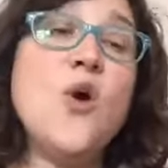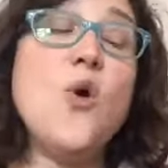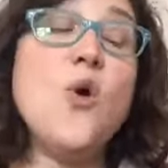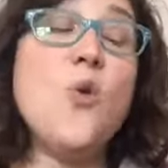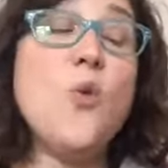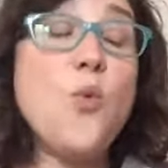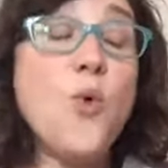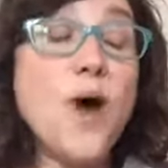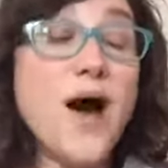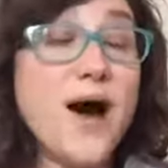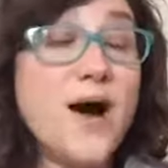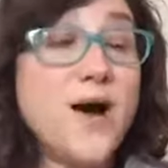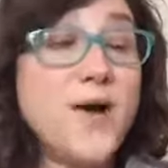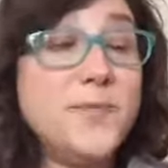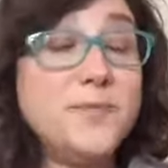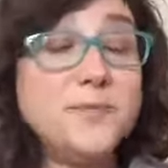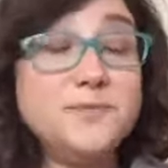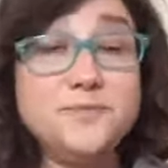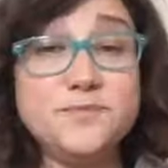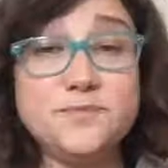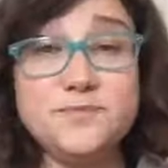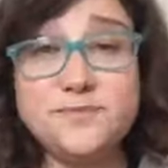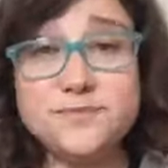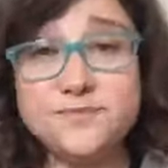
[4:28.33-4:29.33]
Well,
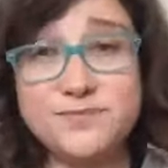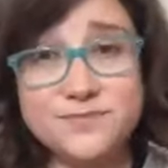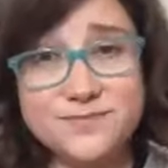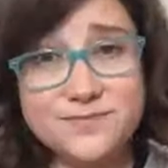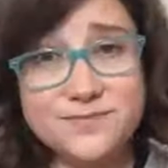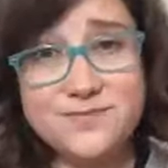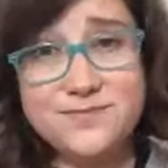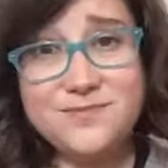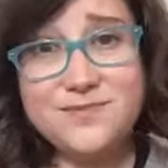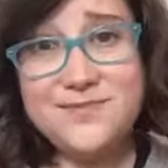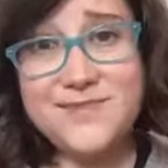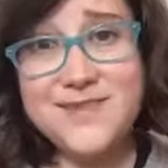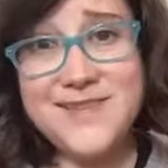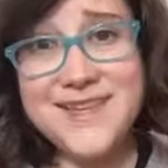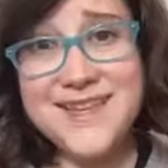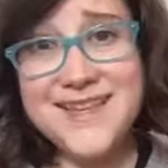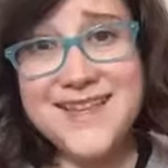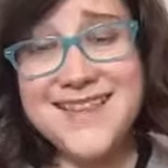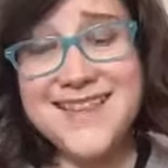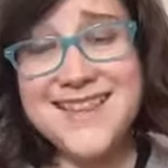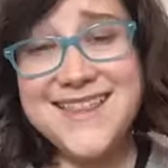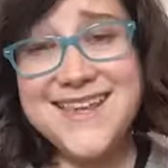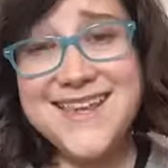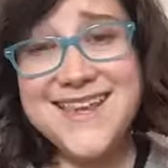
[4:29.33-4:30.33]

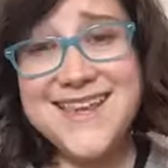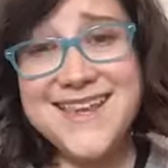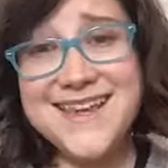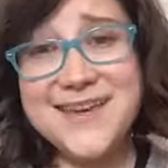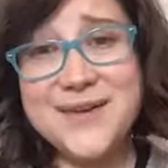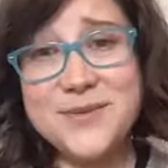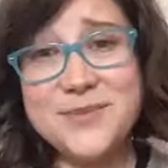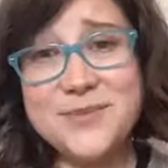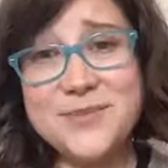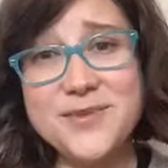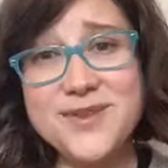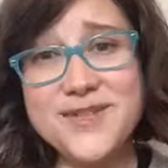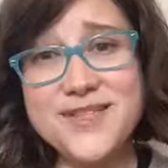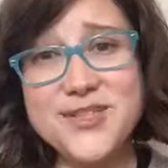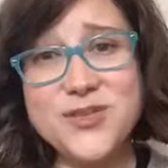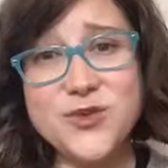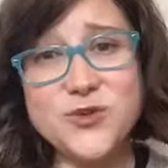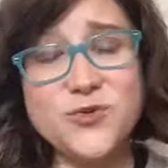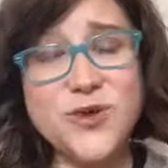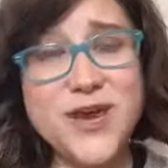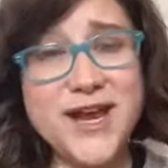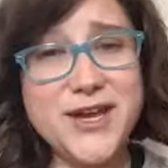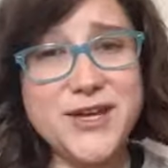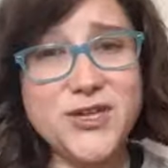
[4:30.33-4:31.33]
the
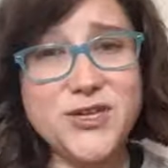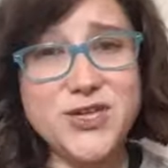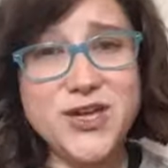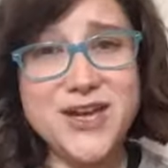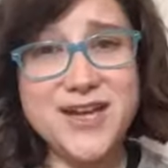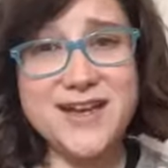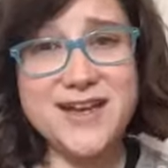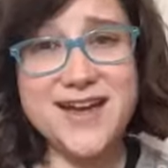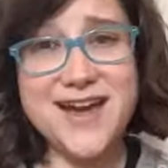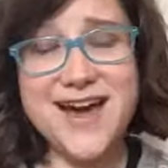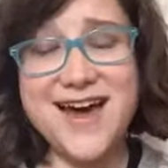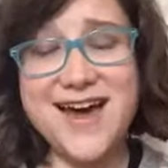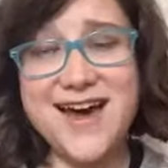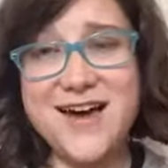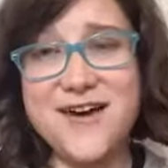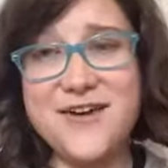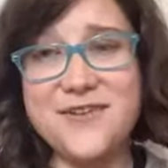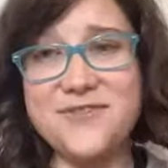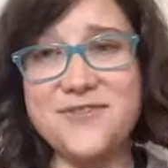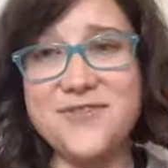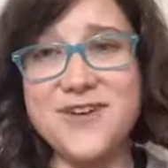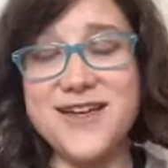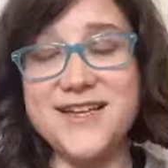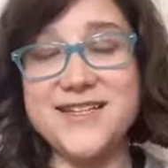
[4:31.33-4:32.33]
duration
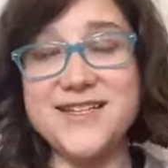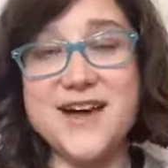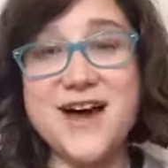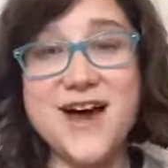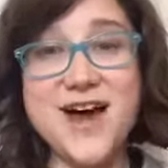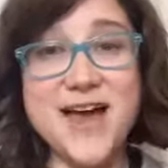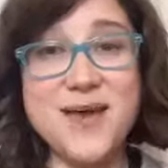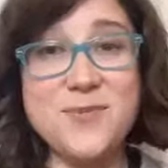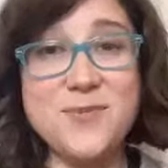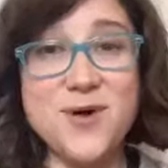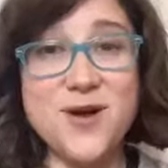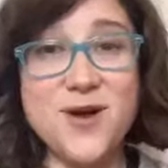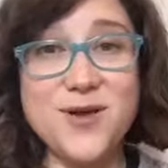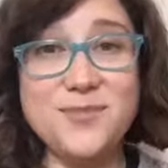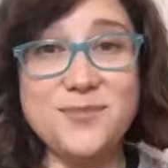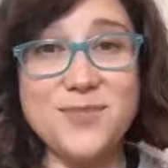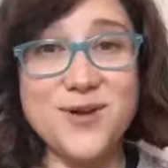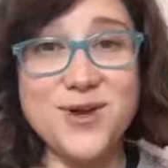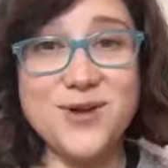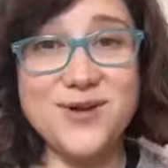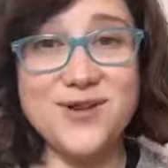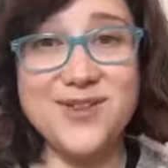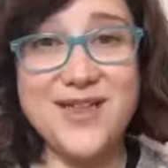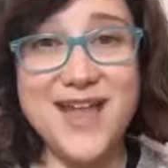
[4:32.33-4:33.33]
of a time on
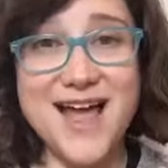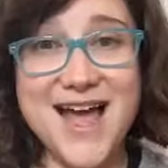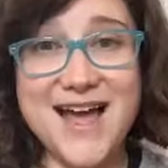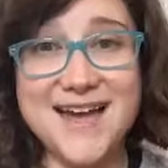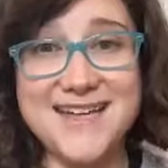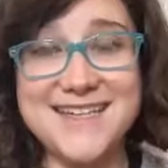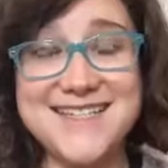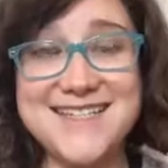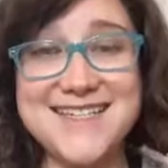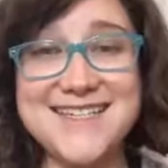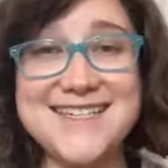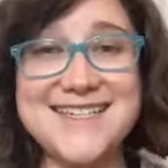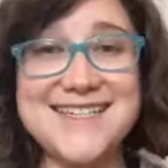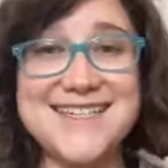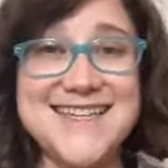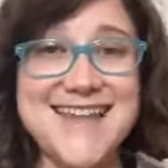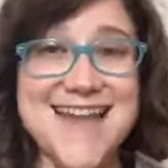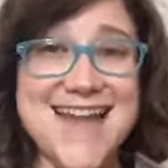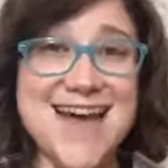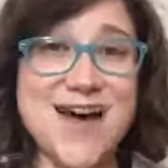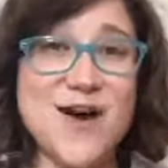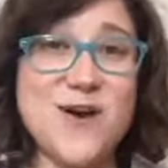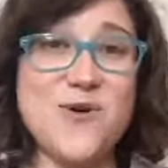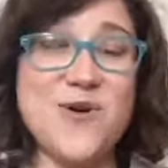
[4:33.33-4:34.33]
Miralax is
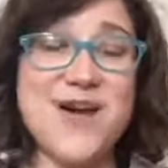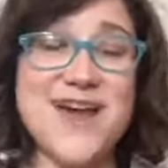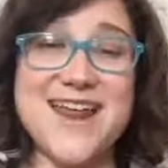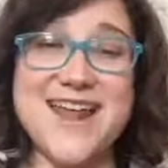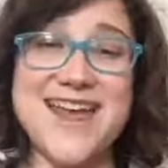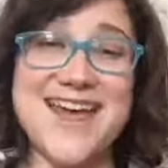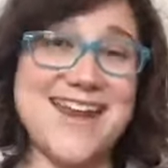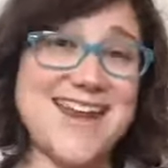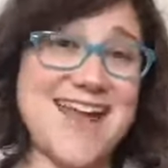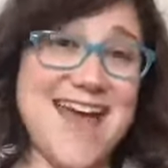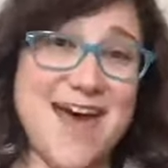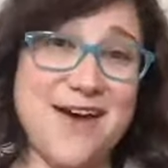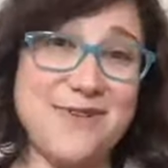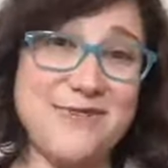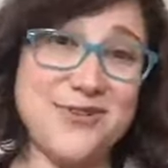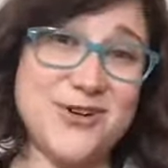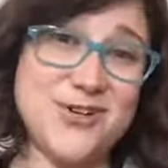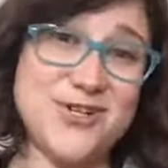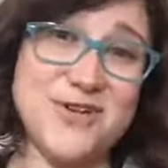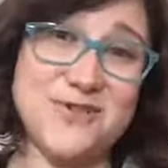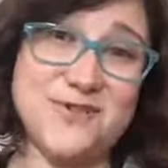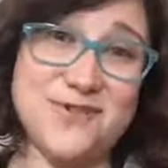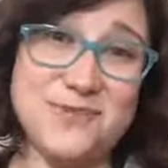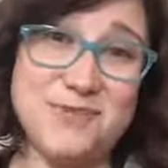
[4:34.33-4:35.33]
now an
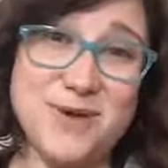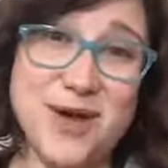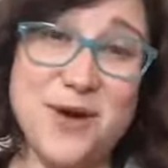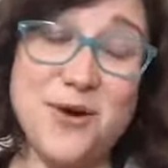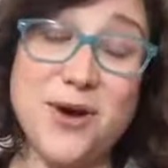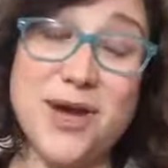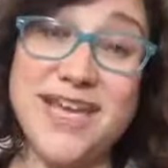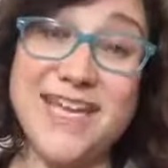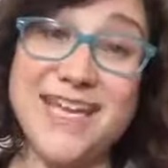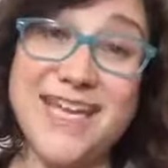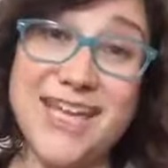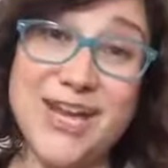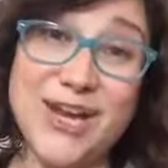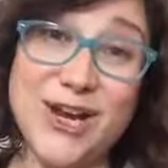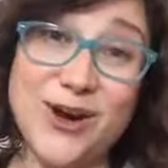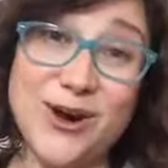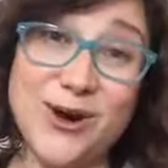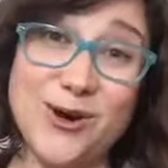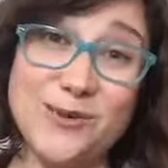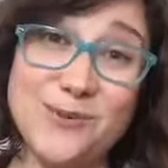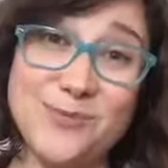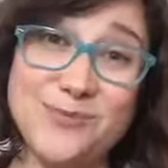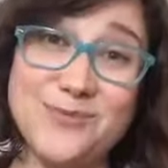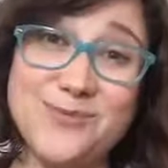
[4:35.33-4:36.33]
average of about a
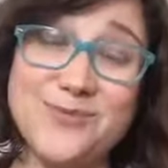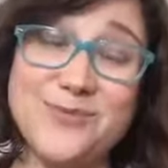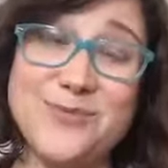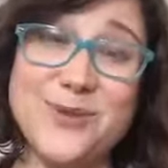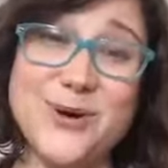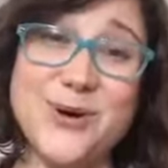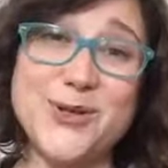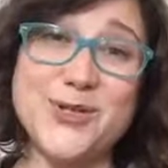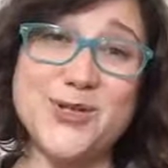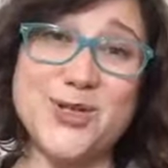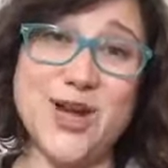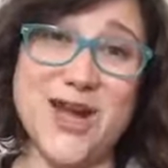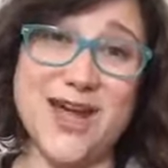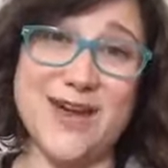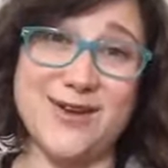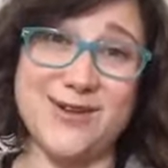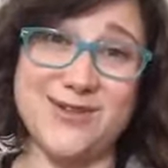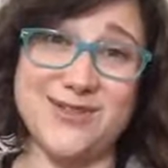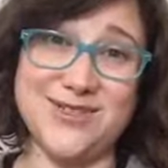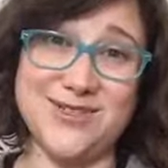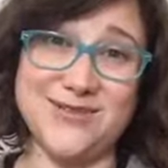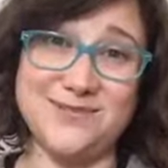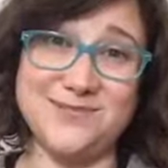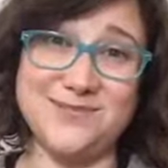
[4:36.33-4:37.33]
year per child.